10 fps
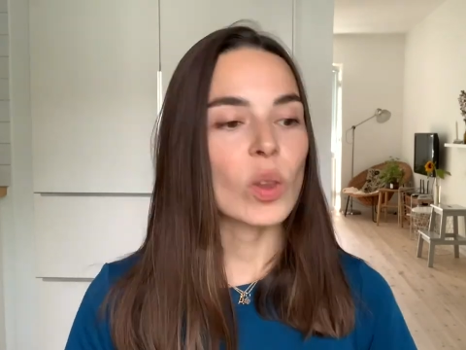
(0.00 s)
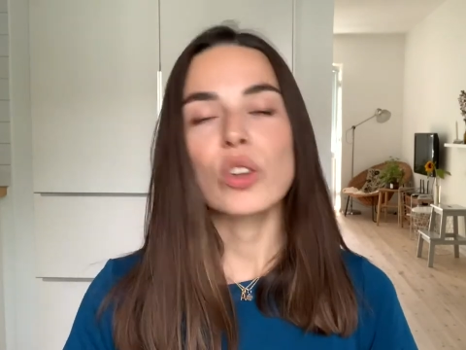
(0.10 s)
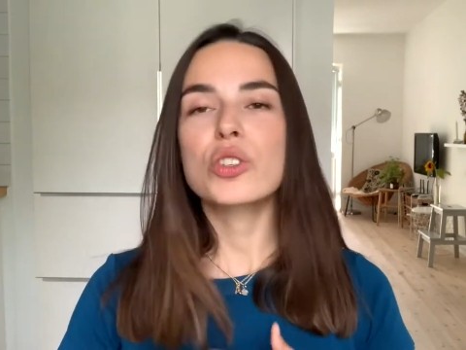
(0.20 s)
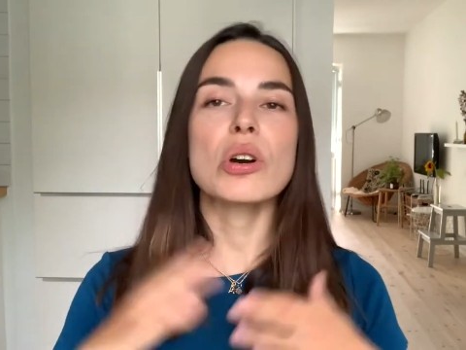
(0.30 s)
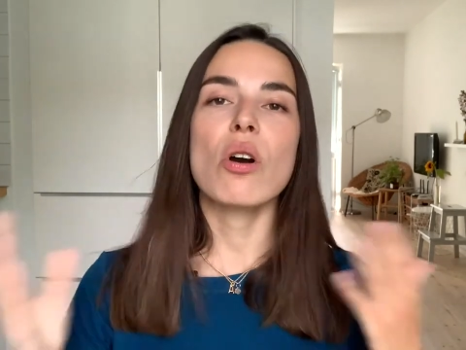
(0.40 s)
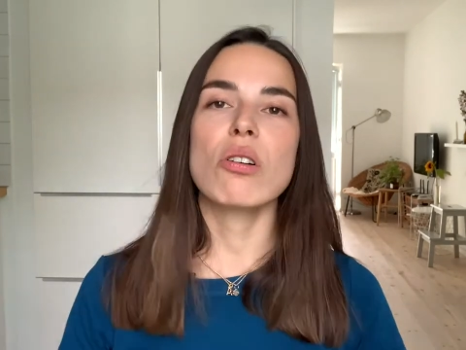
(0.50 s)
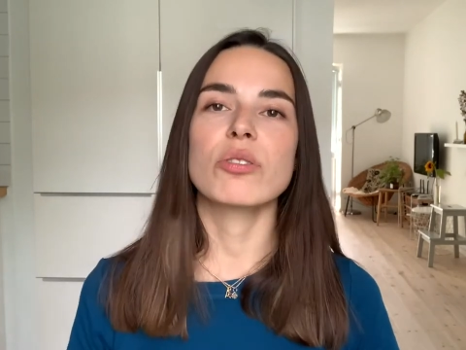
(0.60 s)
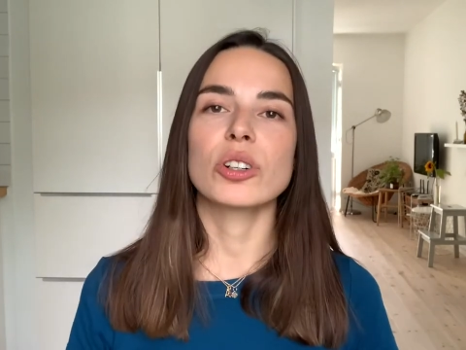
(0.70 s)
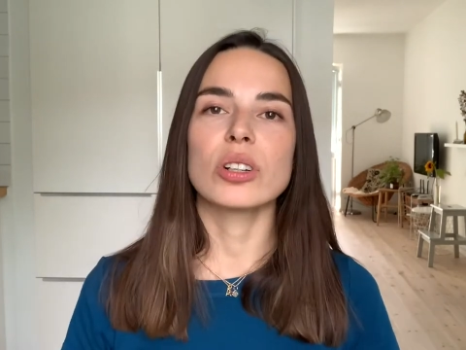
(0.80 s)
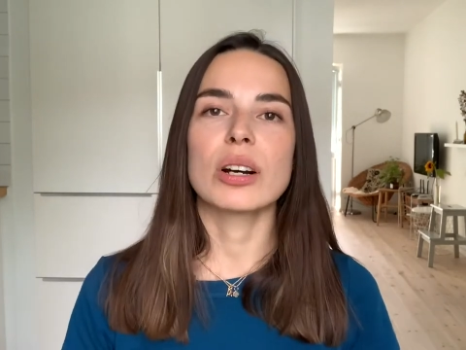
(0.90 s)
So
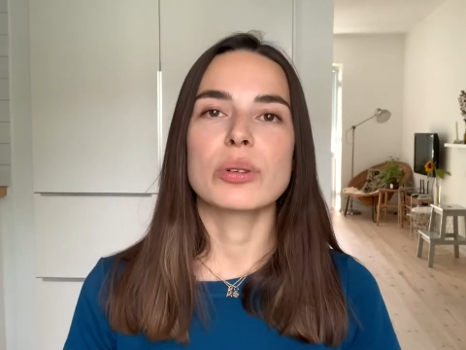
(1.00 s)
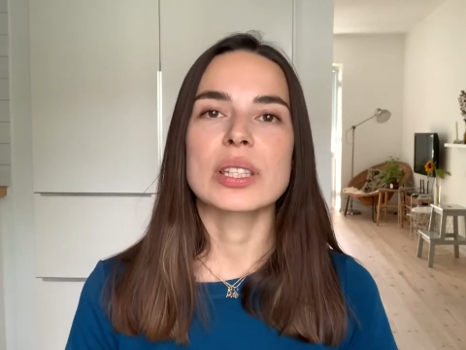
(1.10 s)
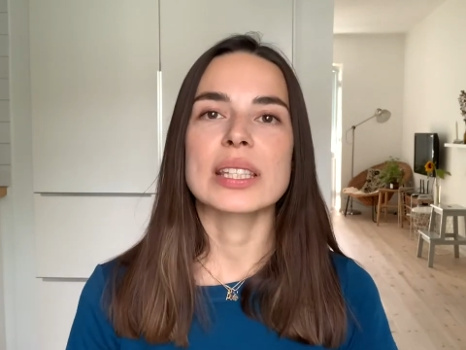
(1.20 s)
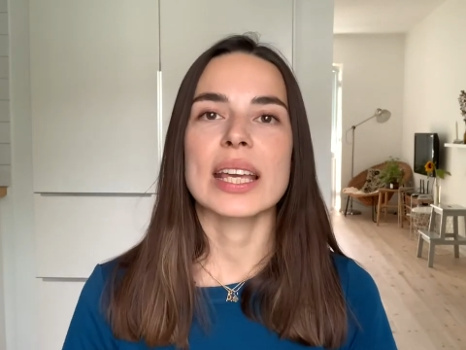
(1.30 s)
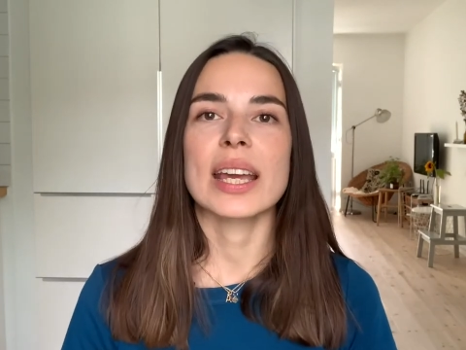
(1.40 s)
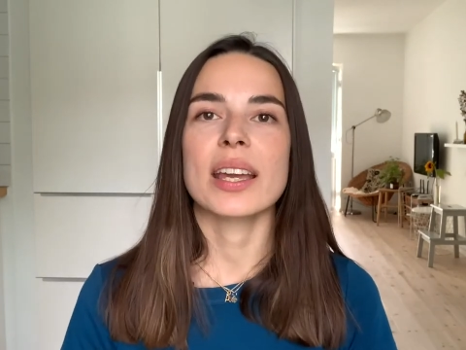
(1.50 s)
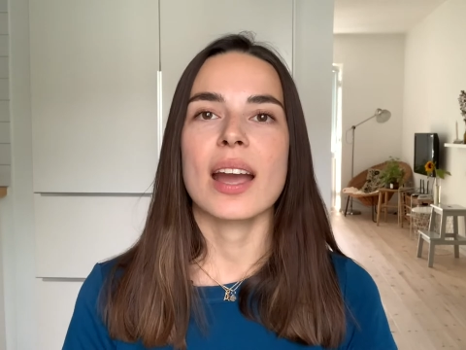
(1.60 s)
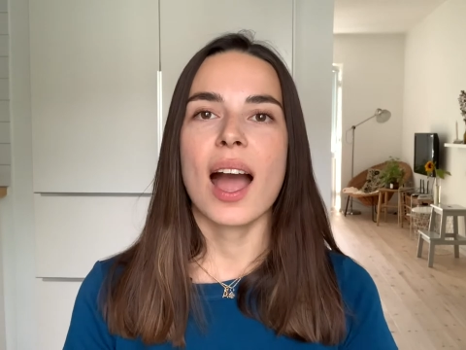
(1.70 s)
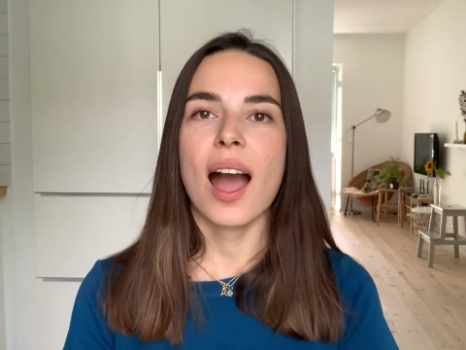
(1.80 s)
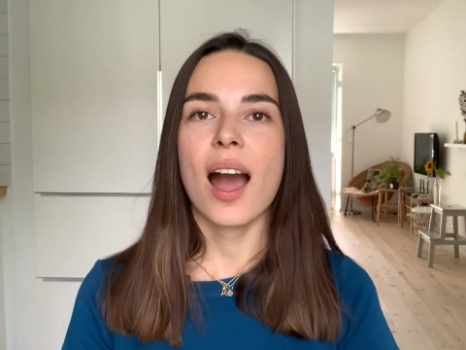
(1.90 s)
overall, I would
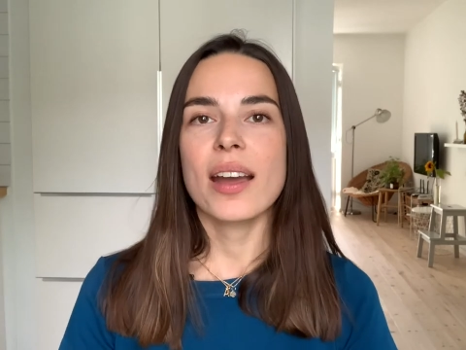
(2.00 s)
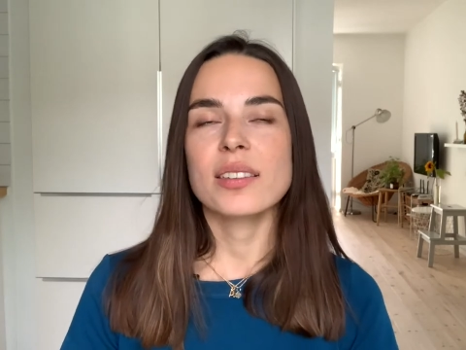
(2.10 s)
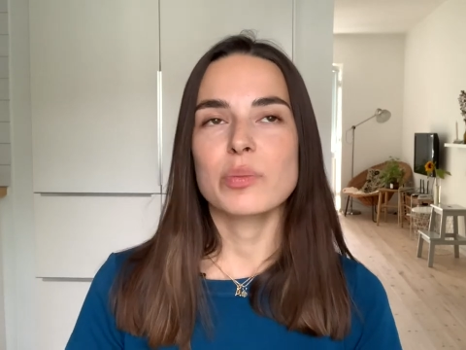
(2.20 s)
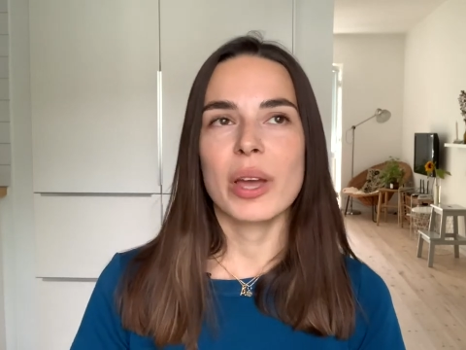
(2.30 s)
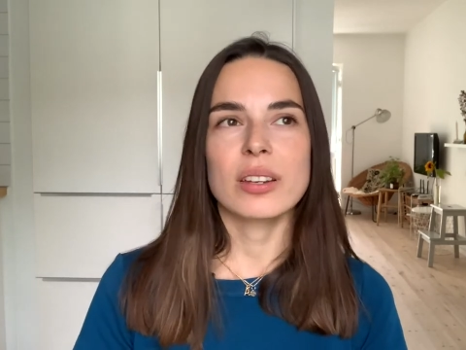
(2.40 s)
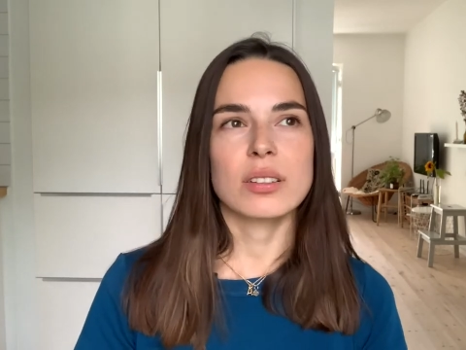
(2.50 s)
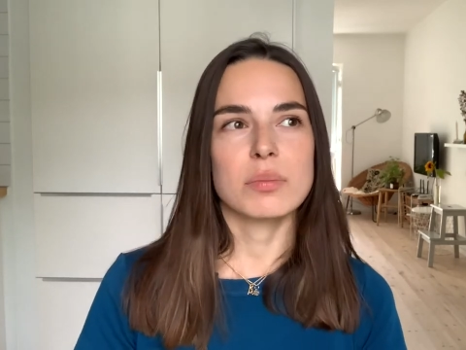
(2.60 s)
say I spend on